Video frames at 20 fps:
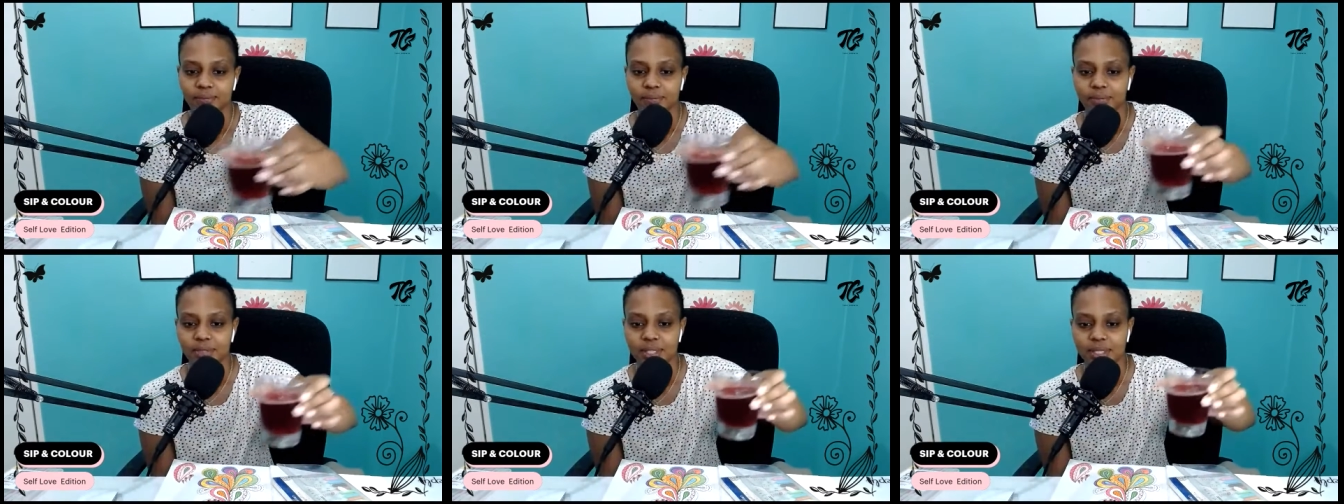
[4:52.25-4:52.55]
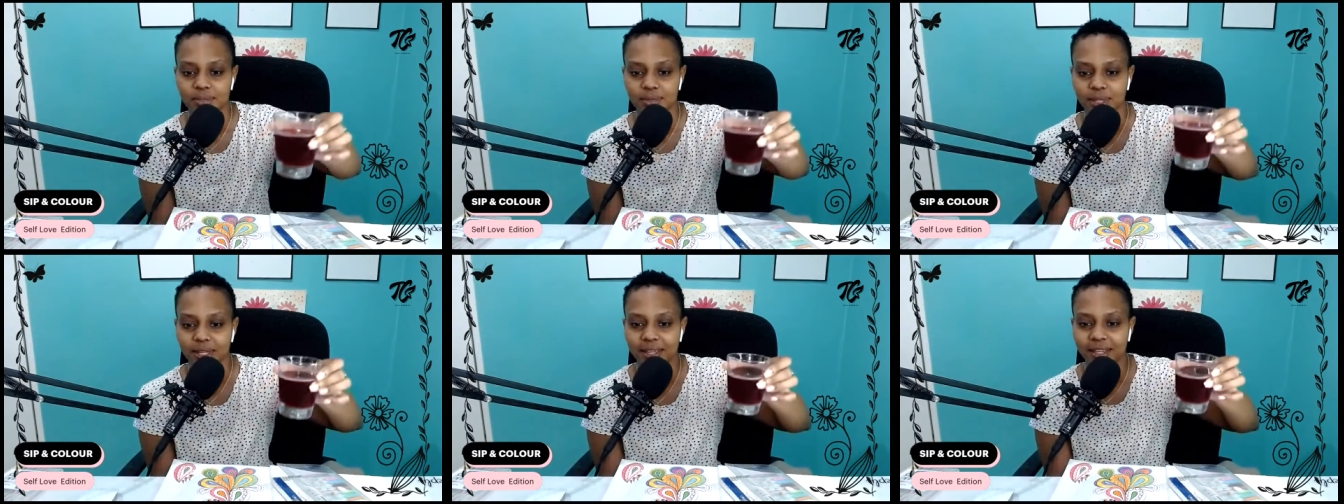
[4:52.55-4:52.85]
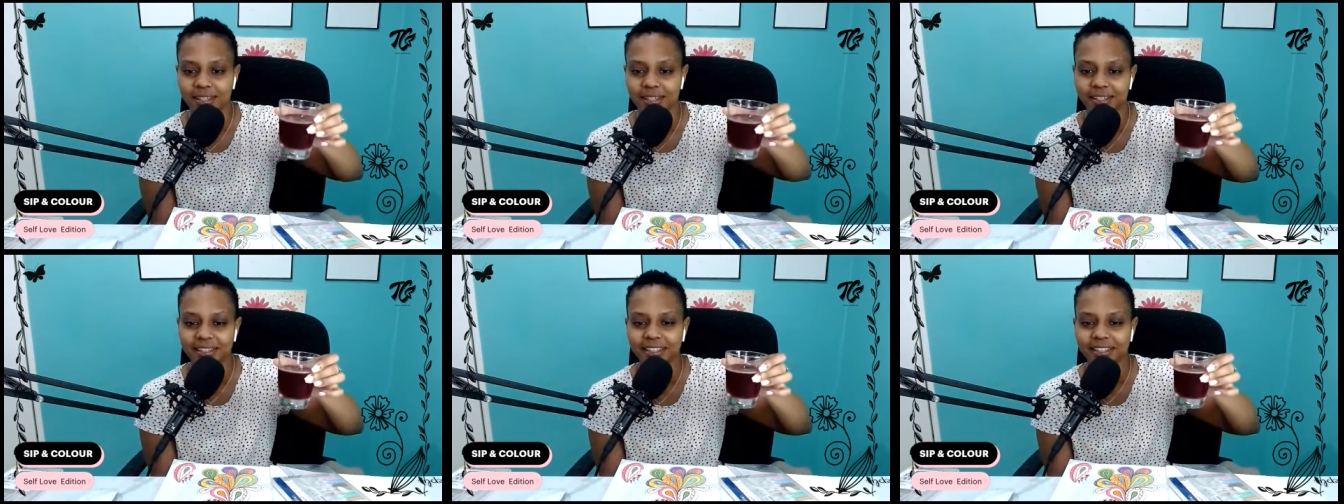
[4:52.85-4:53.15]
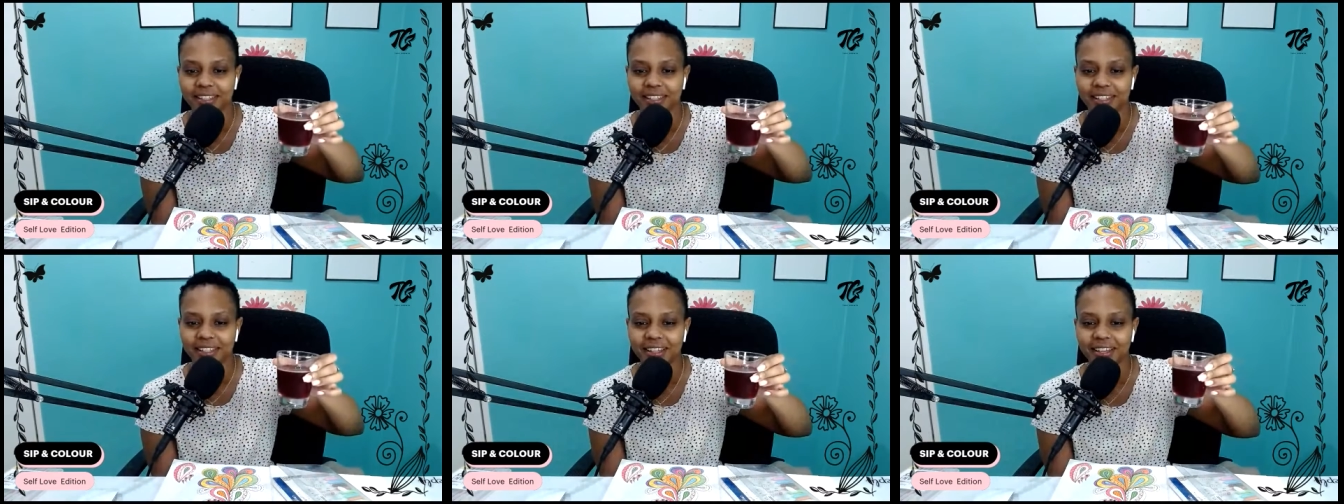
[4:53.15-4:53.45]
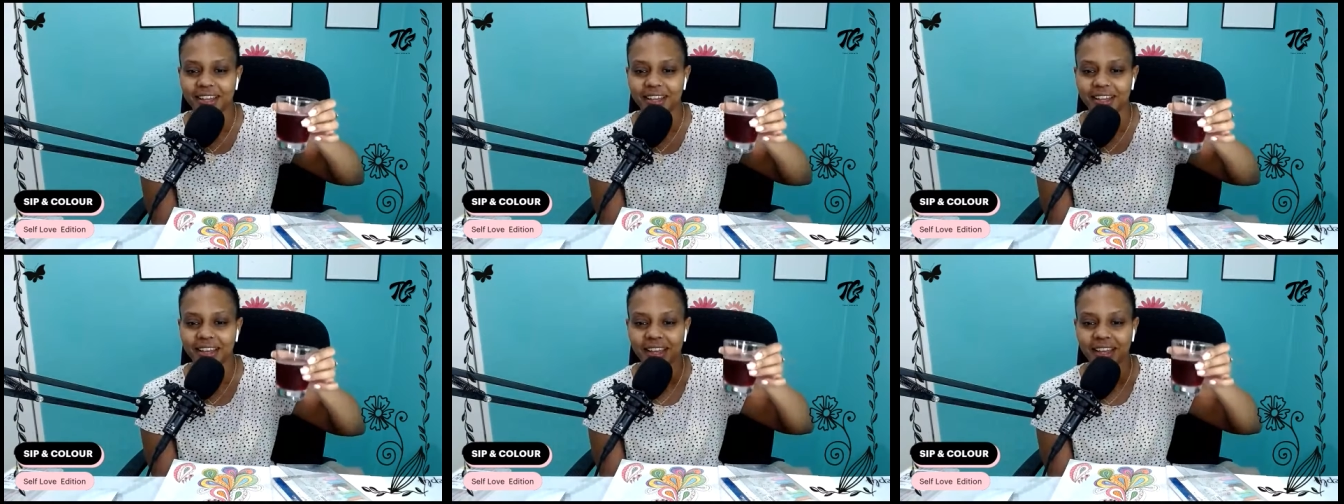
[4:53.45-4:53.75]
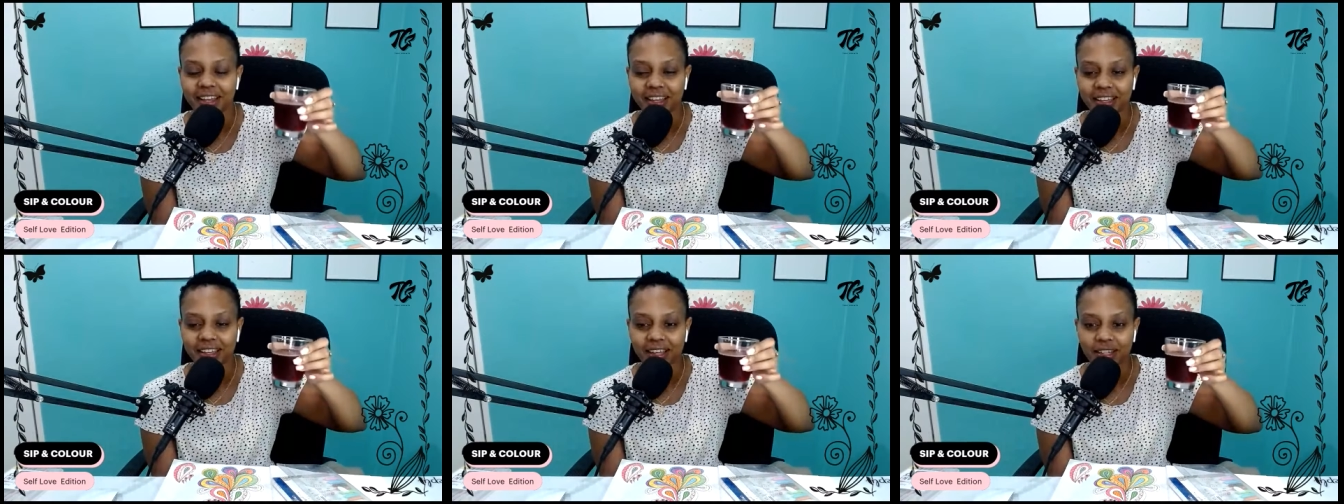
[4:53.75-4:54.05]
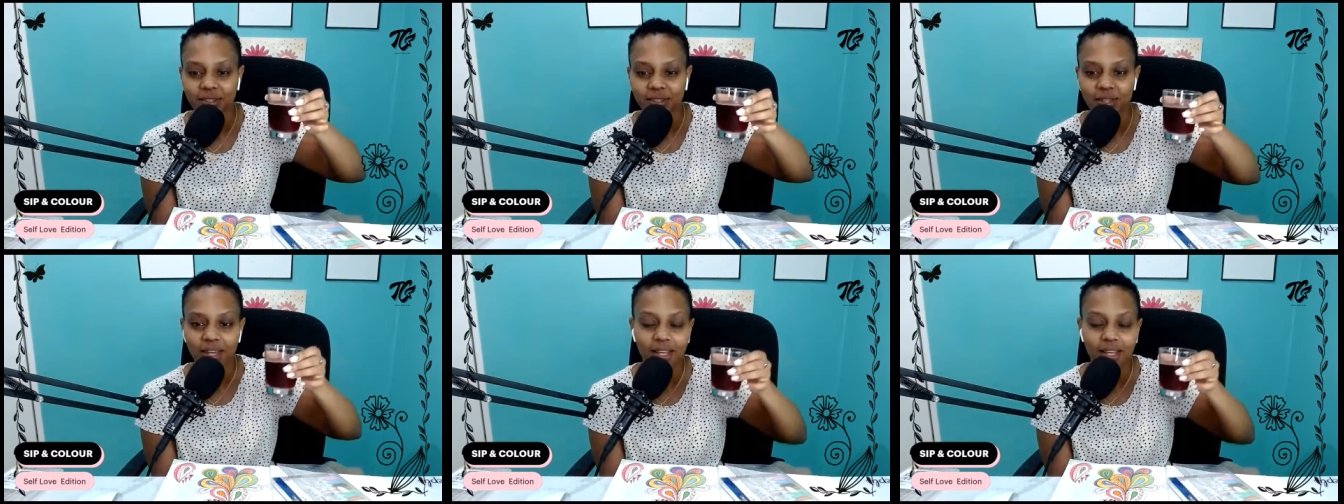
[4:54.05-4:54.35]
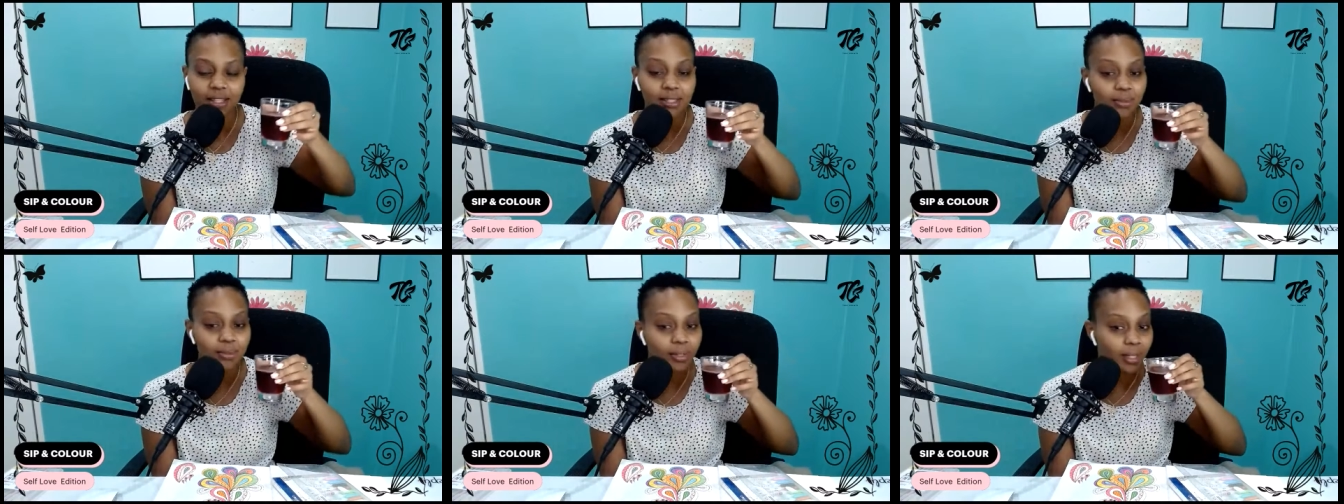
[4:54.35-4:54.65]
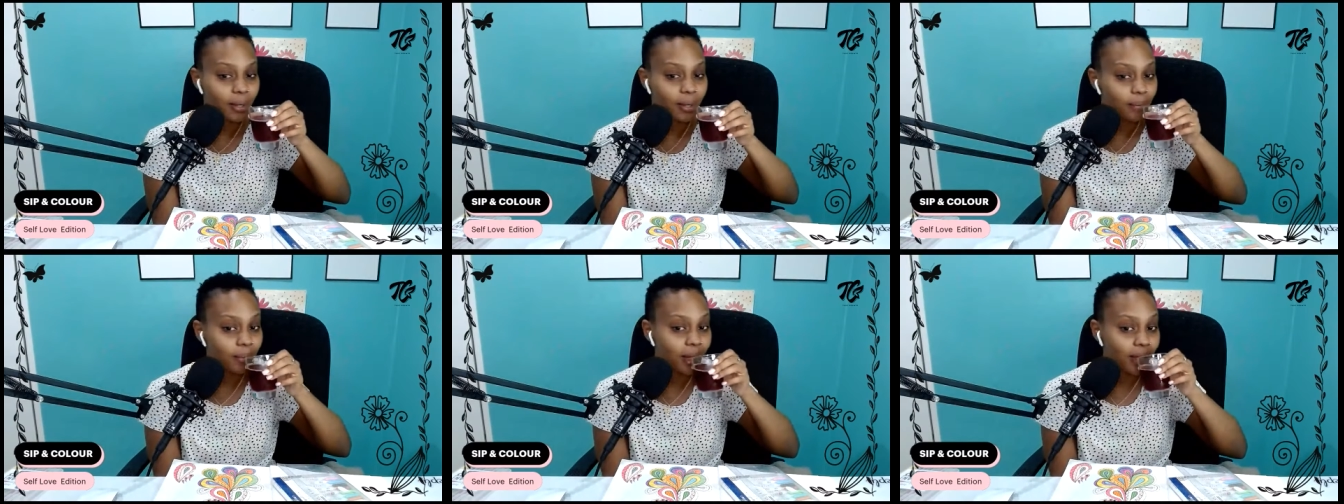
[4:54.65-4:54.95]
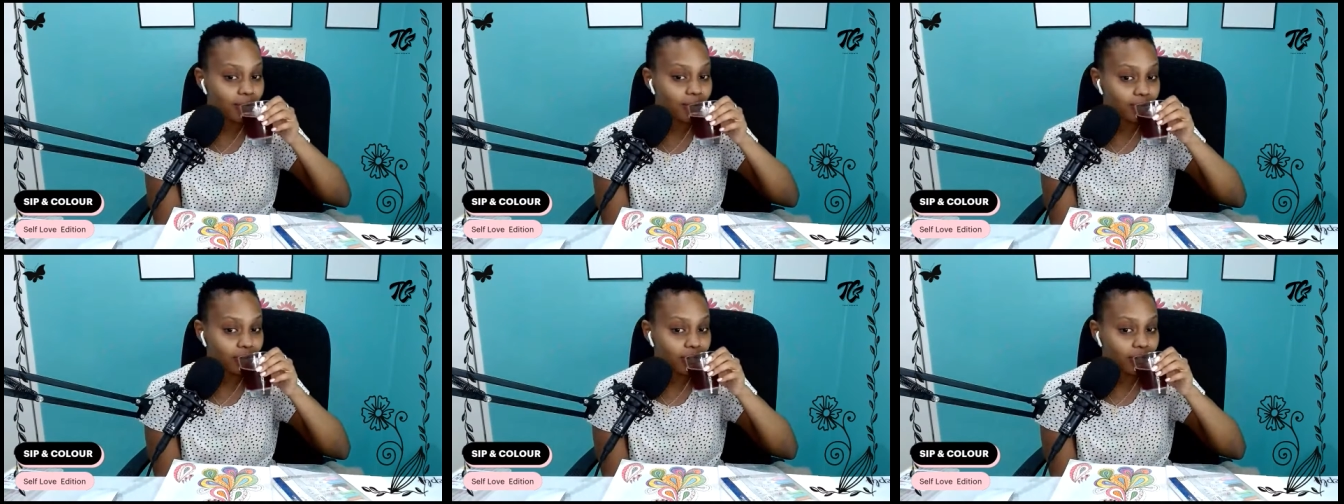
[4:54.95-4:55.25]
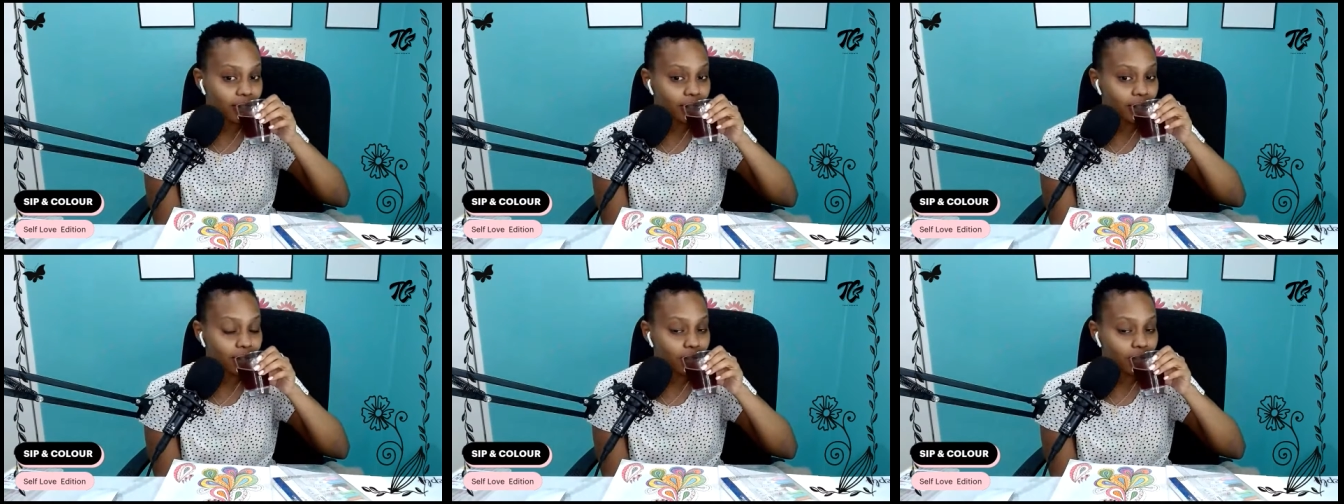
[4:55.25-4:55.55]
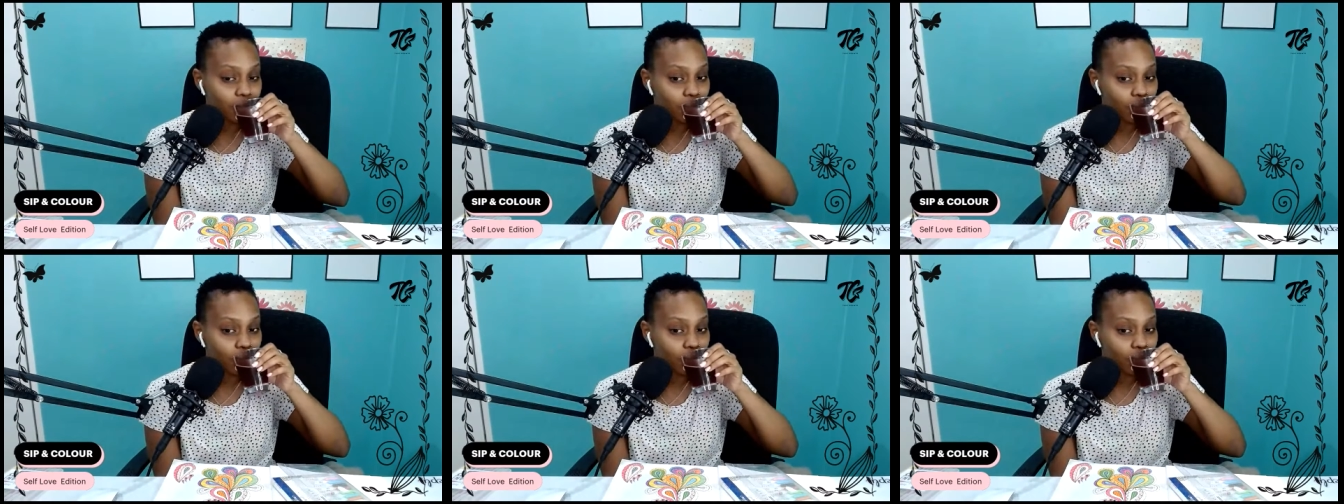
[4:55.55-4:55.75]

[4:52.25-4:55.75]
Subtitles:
This way. Can you guess what I'm having?